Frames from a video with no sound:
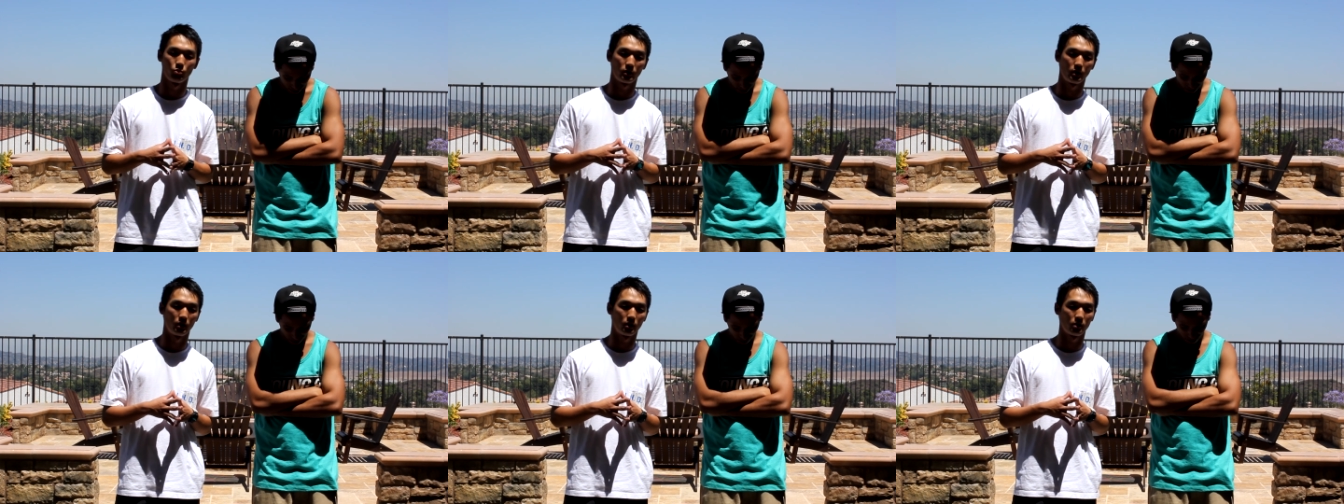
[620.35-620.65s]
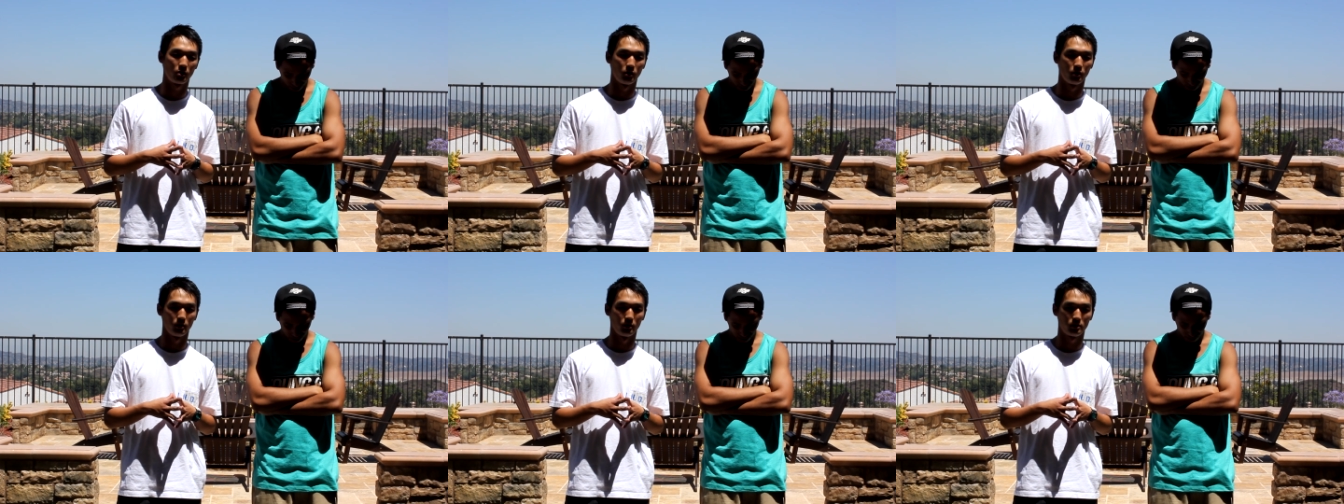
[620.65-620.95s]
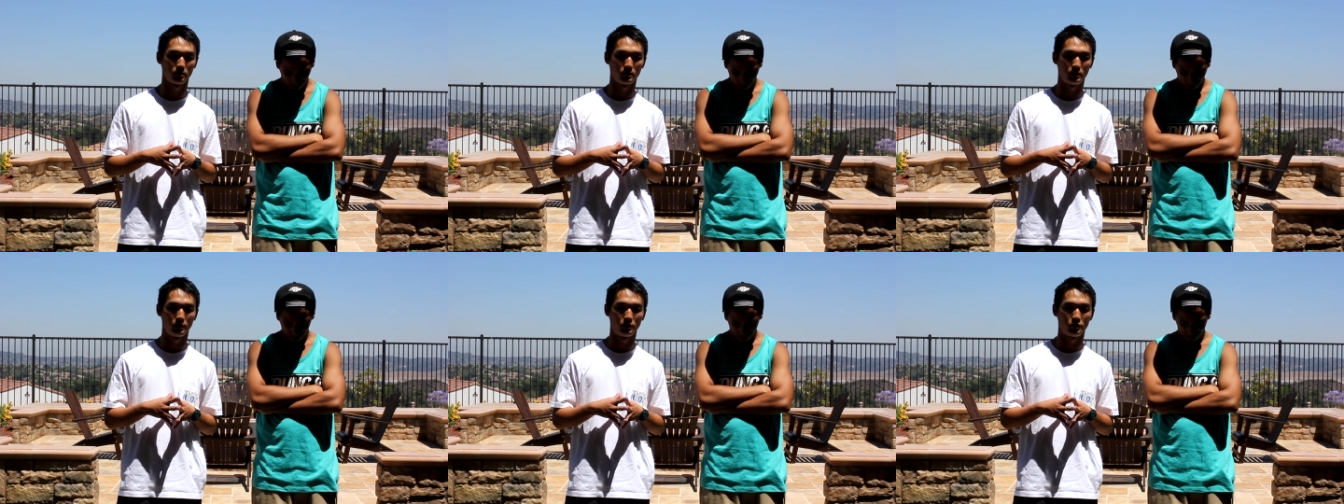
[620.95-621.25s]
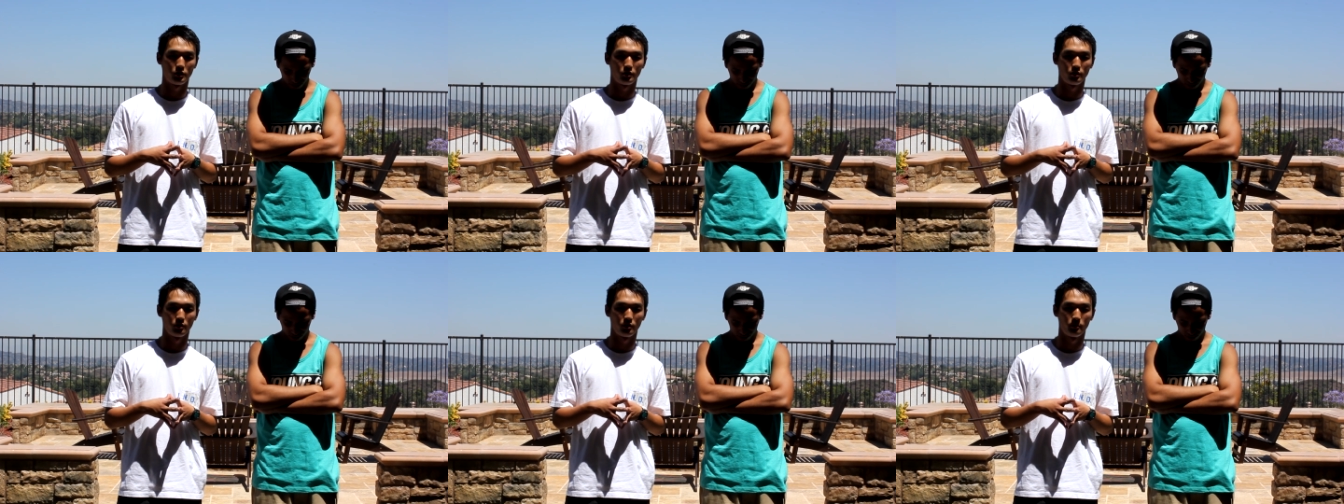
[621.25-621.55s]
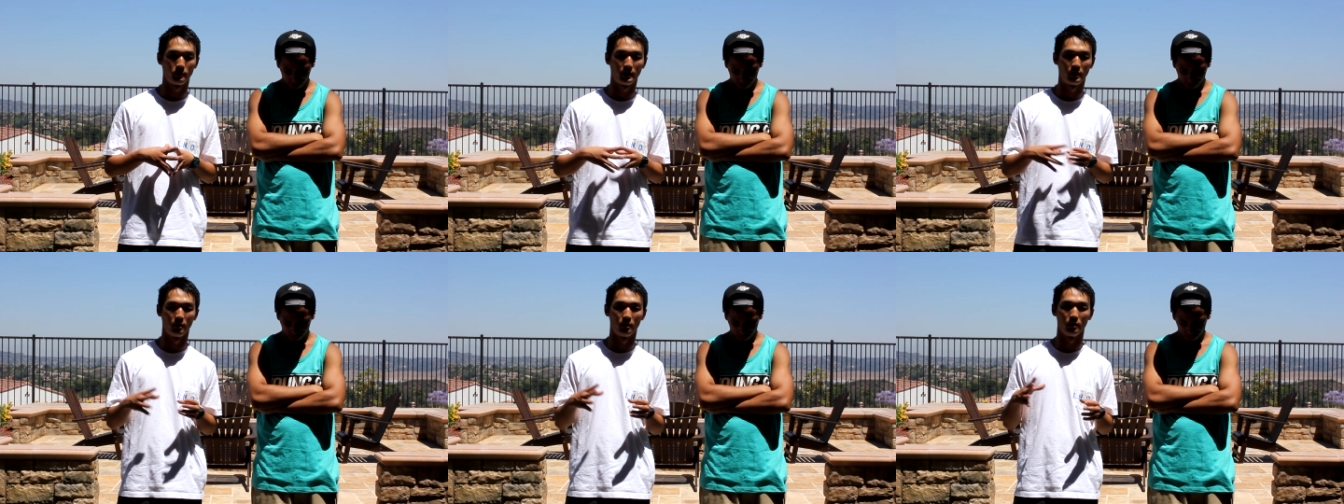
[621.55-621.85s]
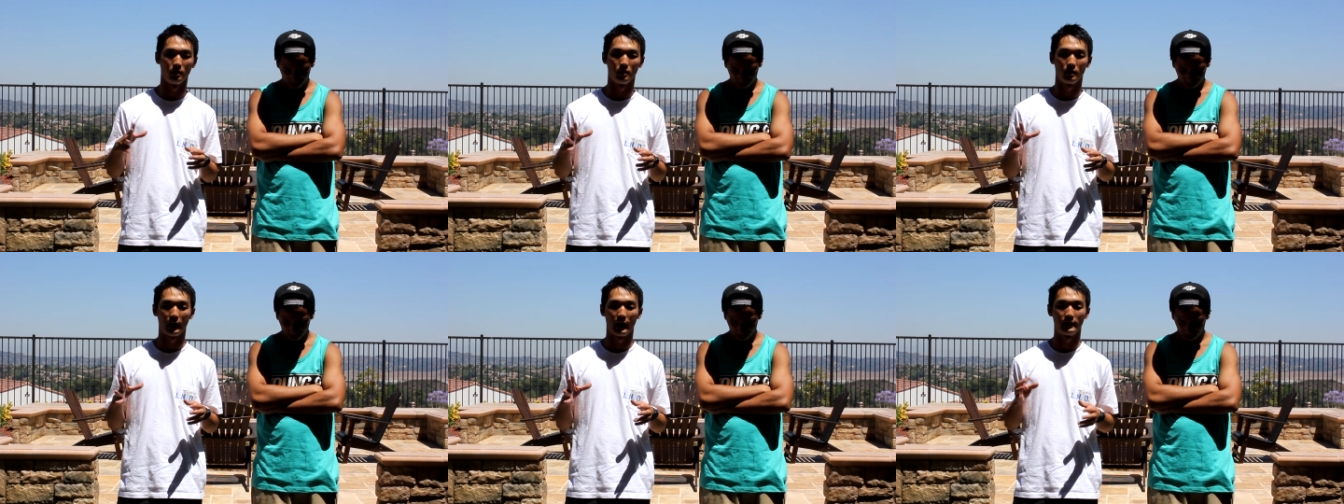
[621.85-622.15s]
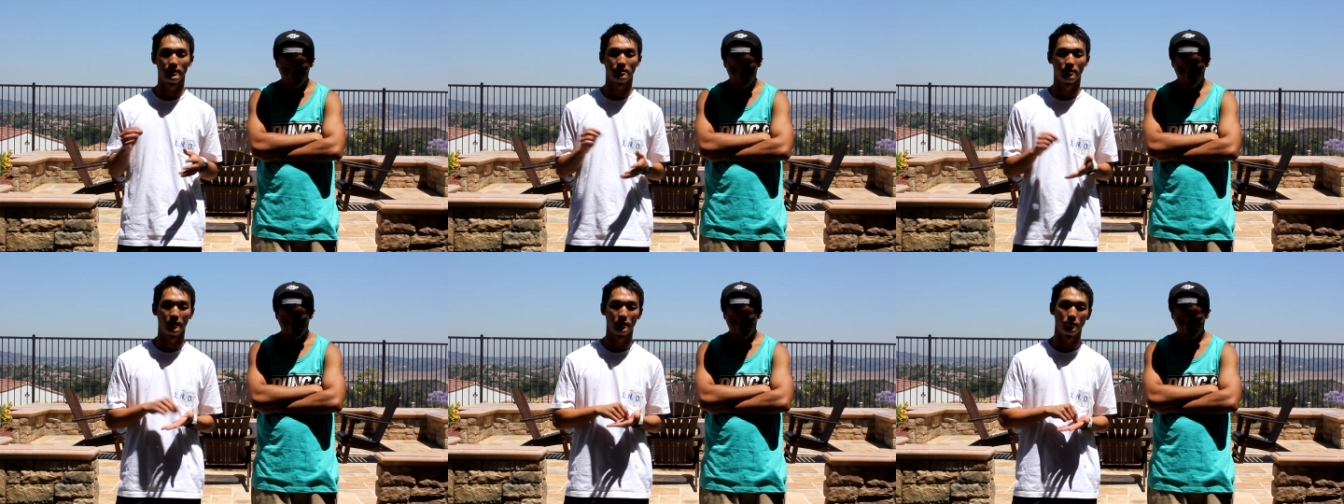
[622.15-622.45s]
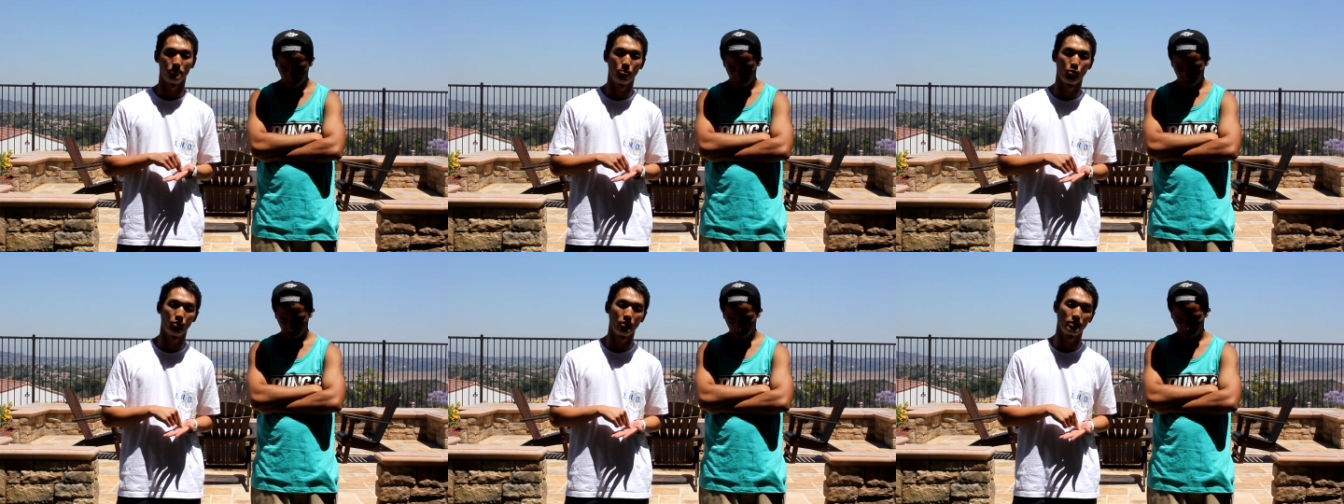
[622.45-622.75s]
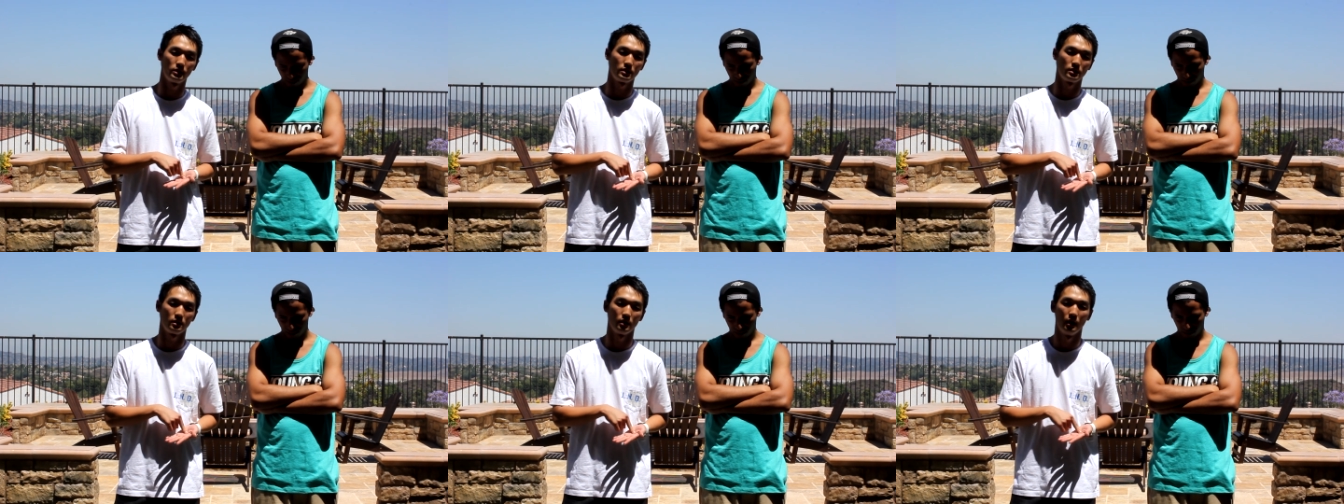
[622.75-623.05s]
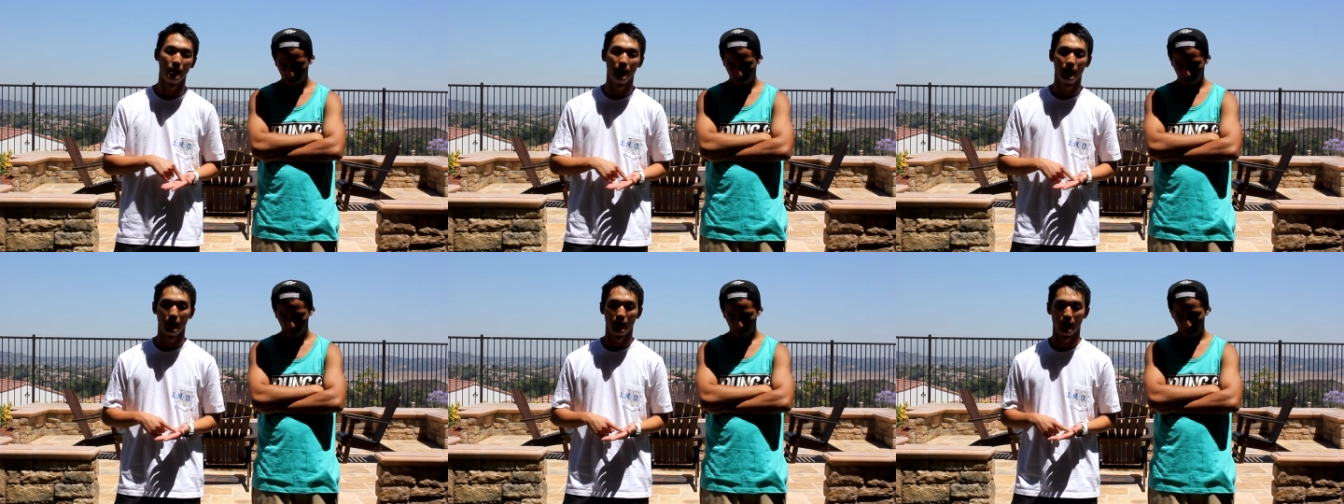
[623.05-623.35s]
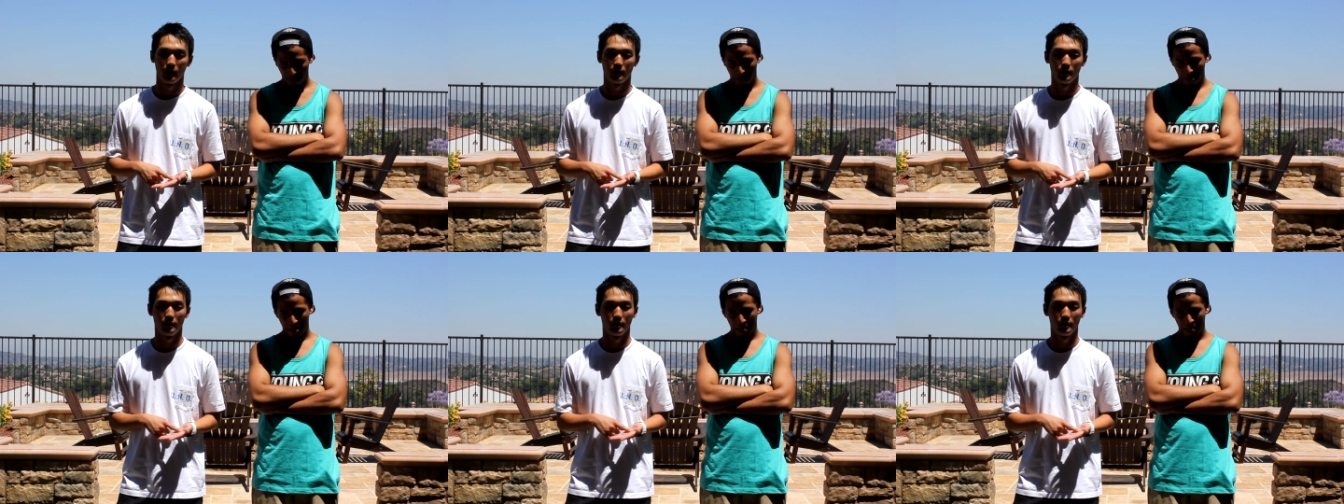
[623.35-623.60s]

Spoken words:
We're gonna teach you about isolation points, and